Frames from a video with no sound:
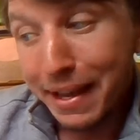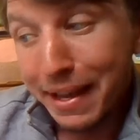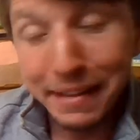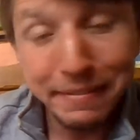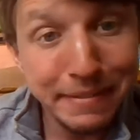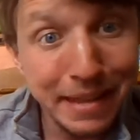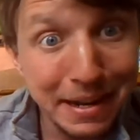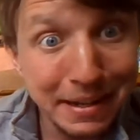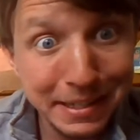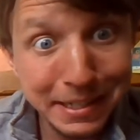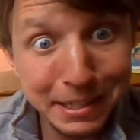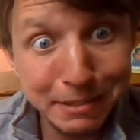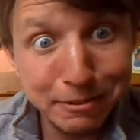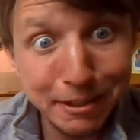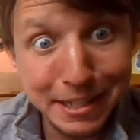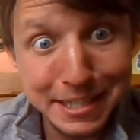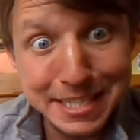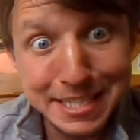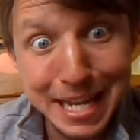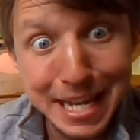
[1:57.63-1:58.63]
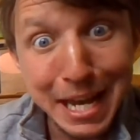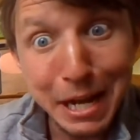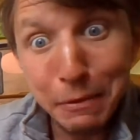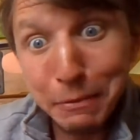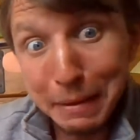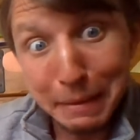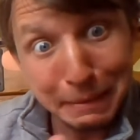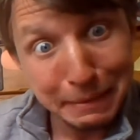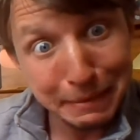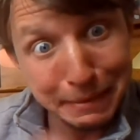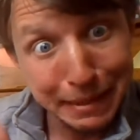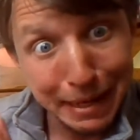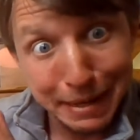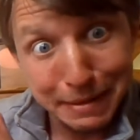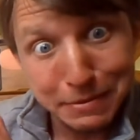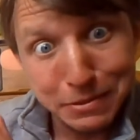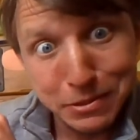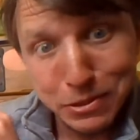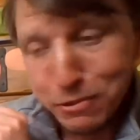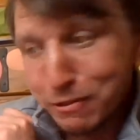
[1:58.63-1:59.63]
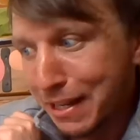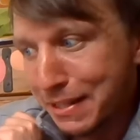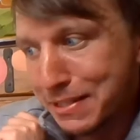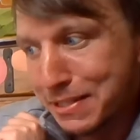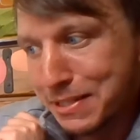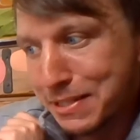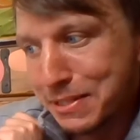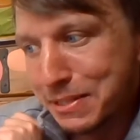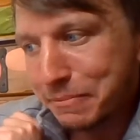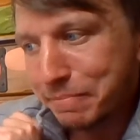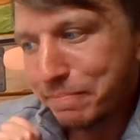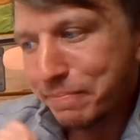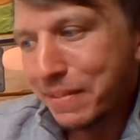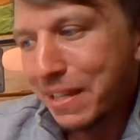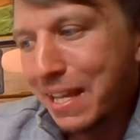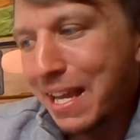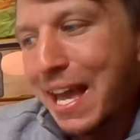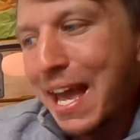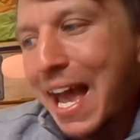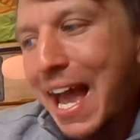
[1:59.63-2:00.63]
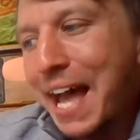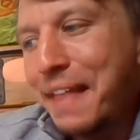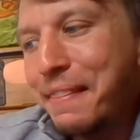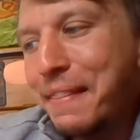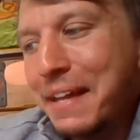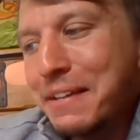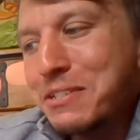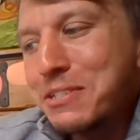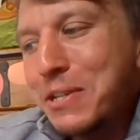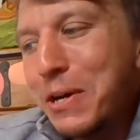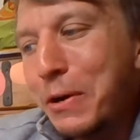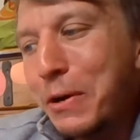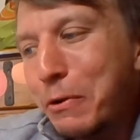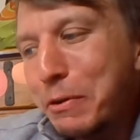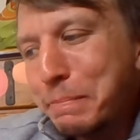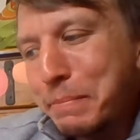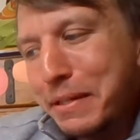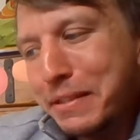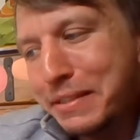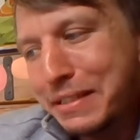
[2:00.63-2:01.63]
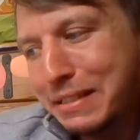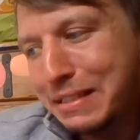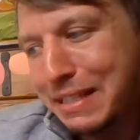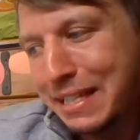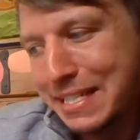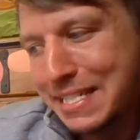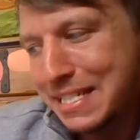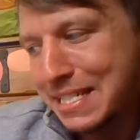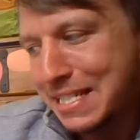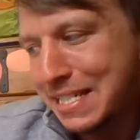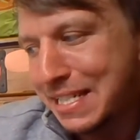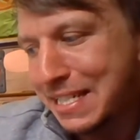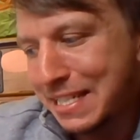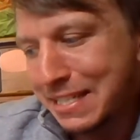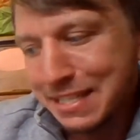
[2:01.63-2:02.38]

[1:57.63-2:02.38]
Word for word: and then he crossed out, Get dressed. And then Toad put the list